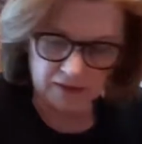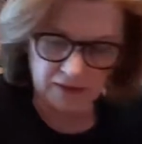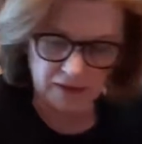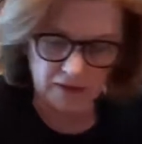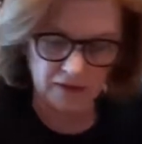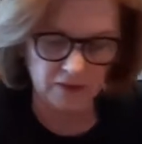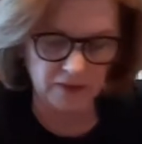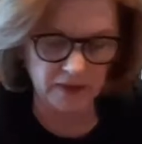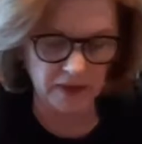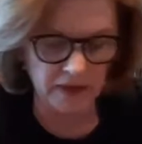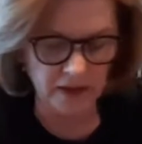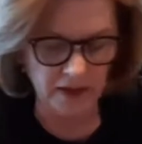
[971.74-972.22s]

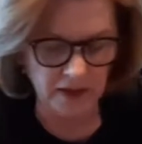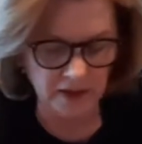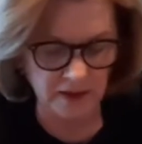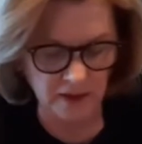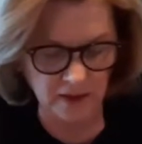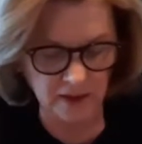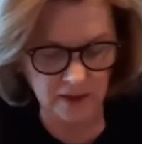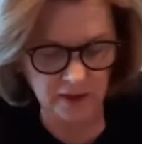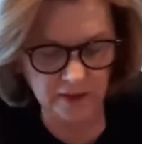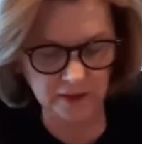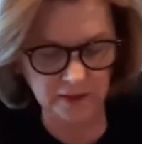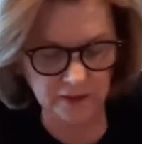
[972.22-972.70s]
Okay,
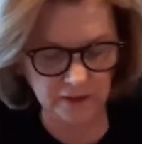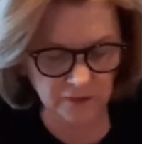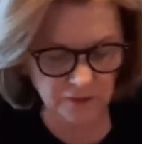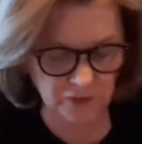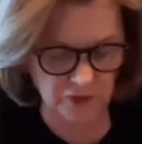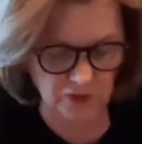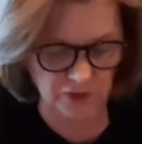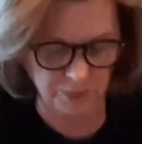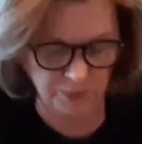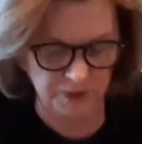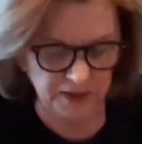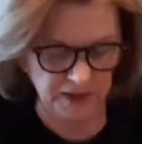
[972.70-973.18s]
give
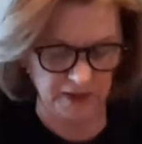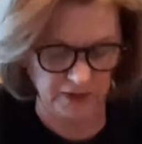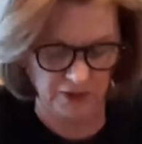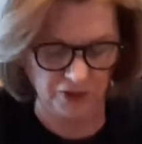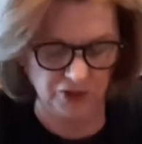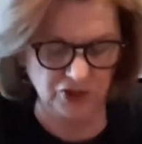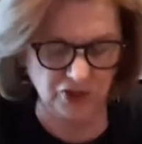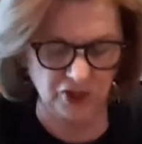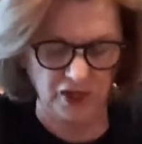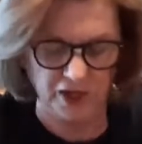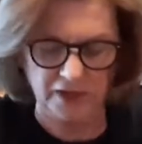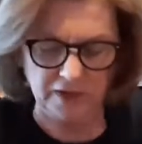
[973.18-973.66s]
your pan a
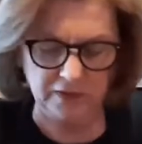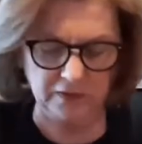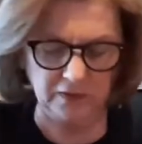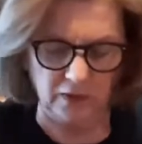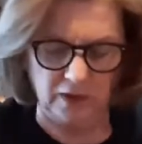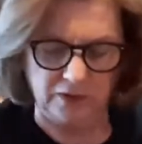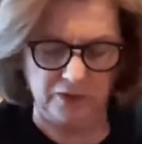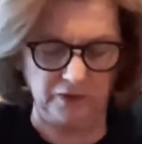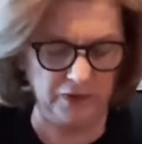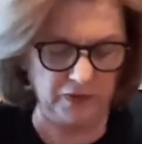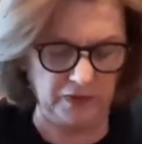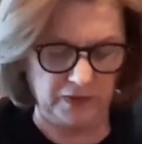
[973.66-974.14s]
shake so
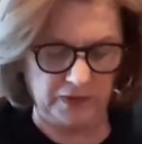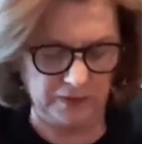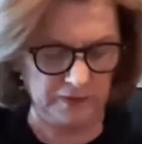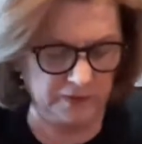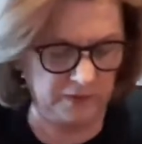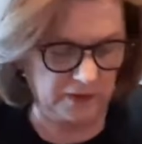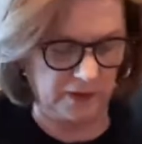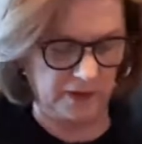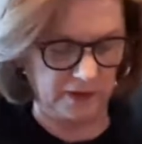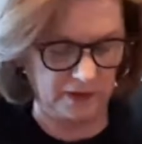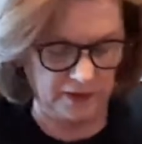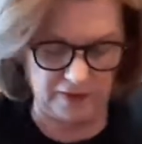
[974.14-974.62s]
everything's
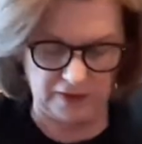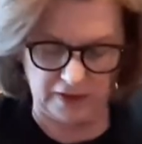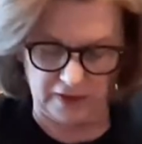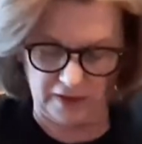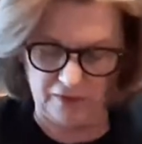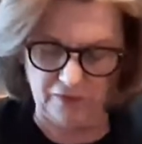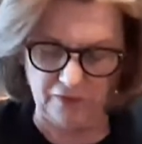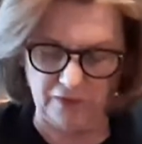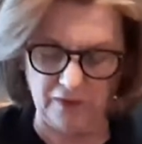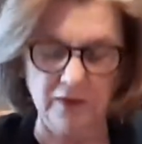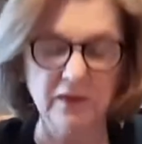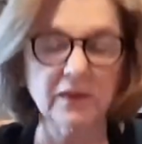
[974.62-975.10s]
kind of
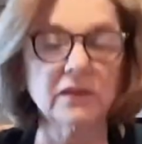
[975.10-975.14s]
even.